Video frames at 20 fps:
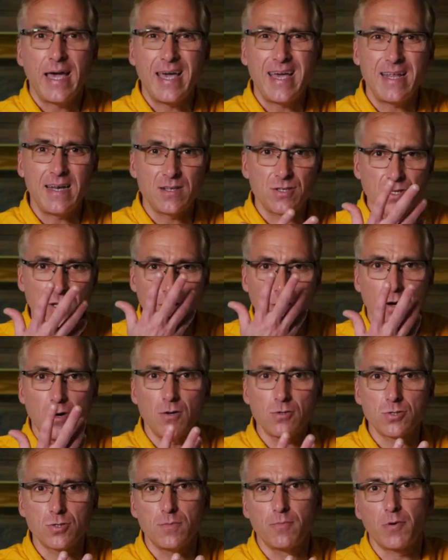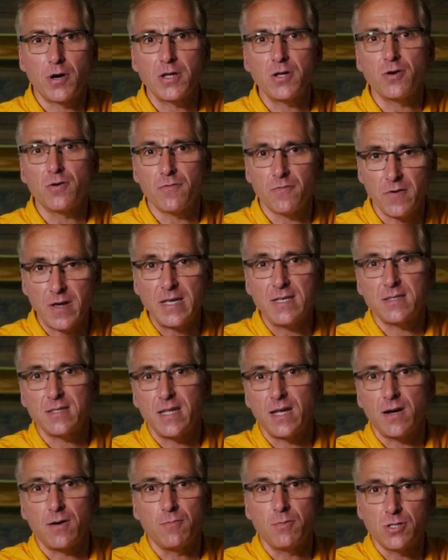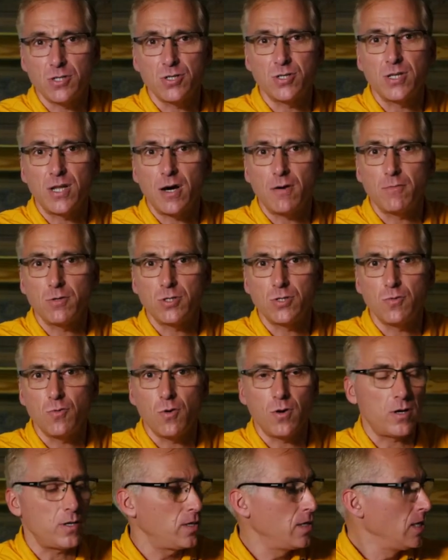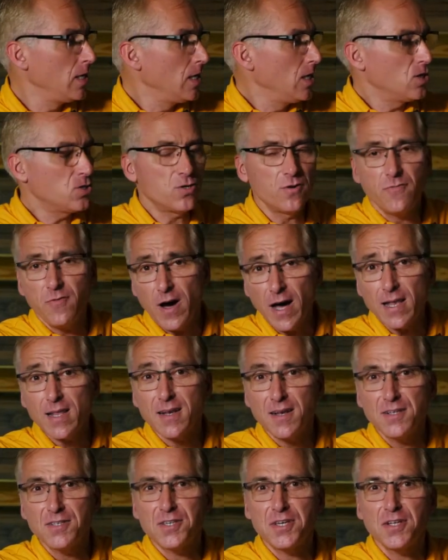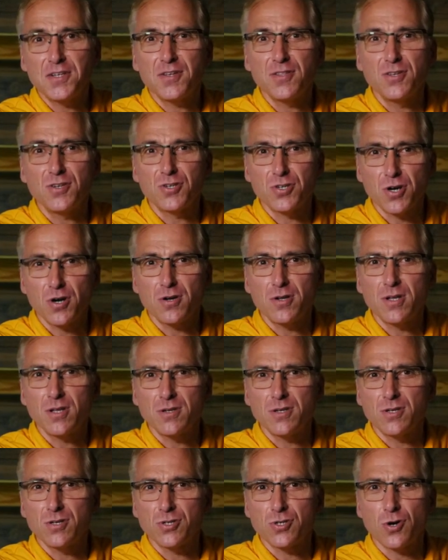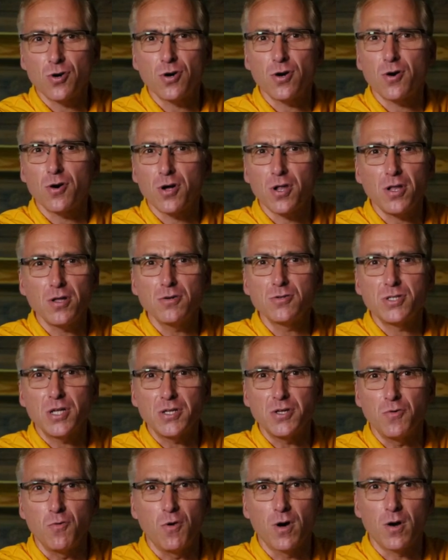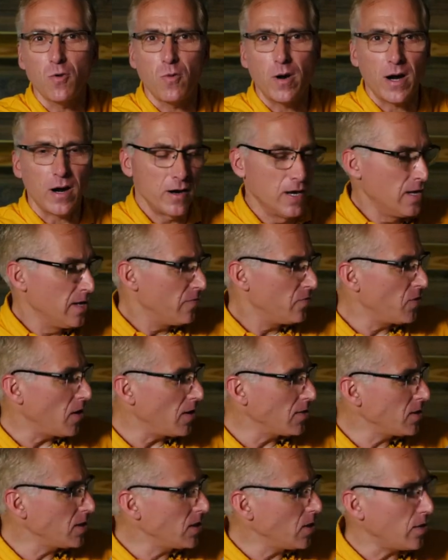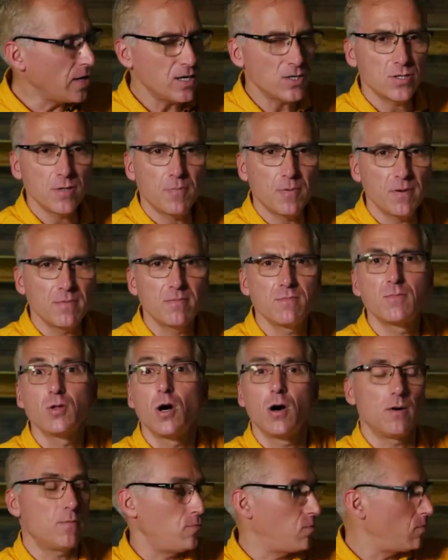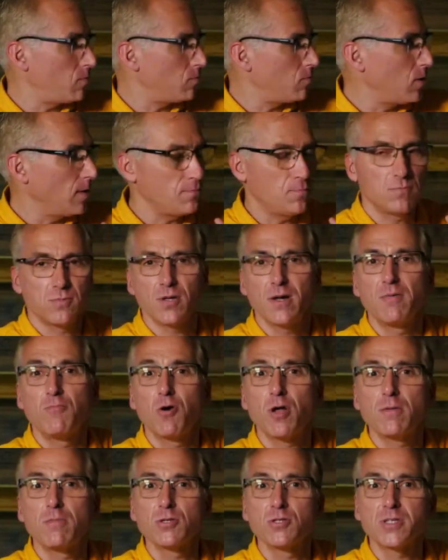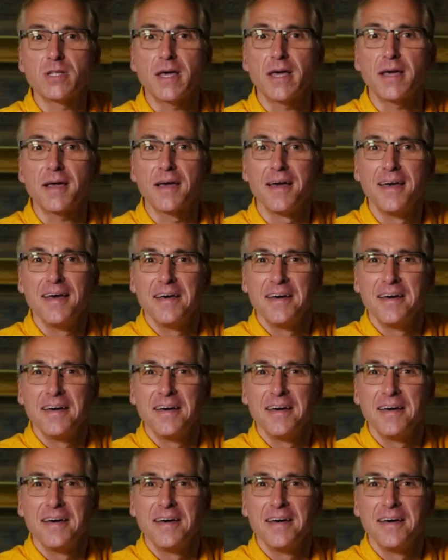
and it's going to also bring your face down, which is not what you want. So finally, let's get to the shirt or clothes that you want to wear. There you go. Here's the... No, whoop, what a mistake.